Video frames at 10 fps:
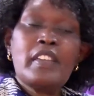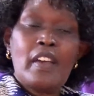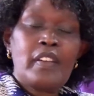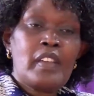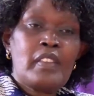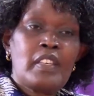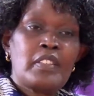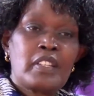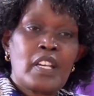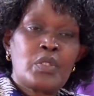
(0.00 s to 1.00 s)
hearing the
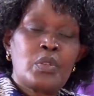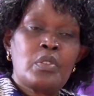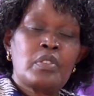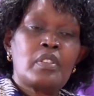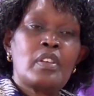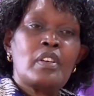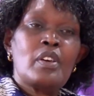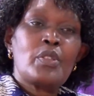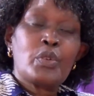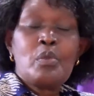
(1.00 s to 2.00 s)
instructions
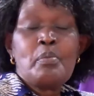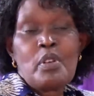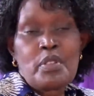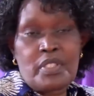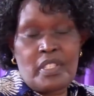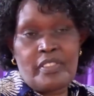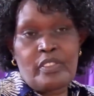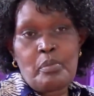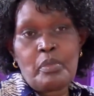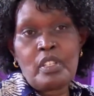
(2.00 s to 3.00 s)
through Moses
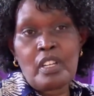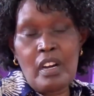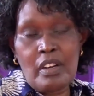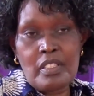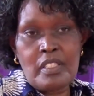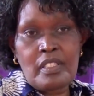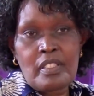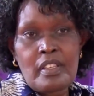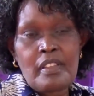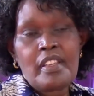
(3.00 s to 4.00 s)
from God,
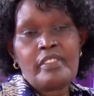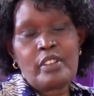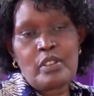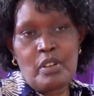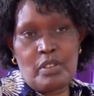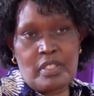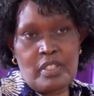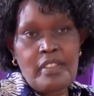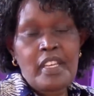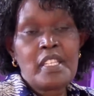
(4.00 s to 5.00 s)
they forgot,
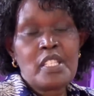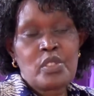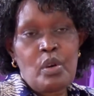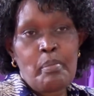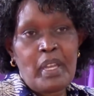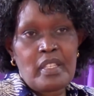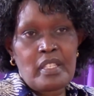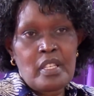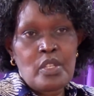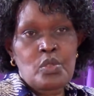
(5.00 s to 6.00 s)
they
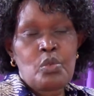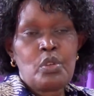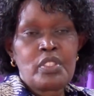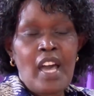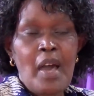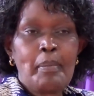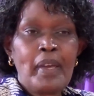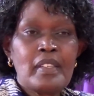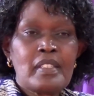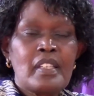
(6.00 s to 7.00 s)
disobeyed. So what
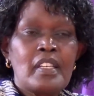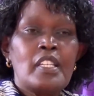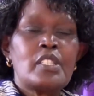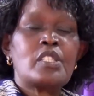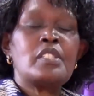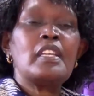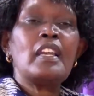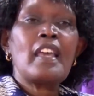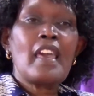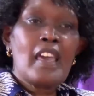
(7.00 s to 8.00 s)
happened? It
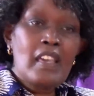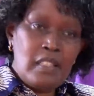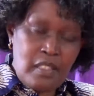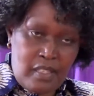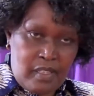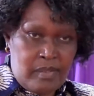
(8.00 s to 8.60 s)
delayed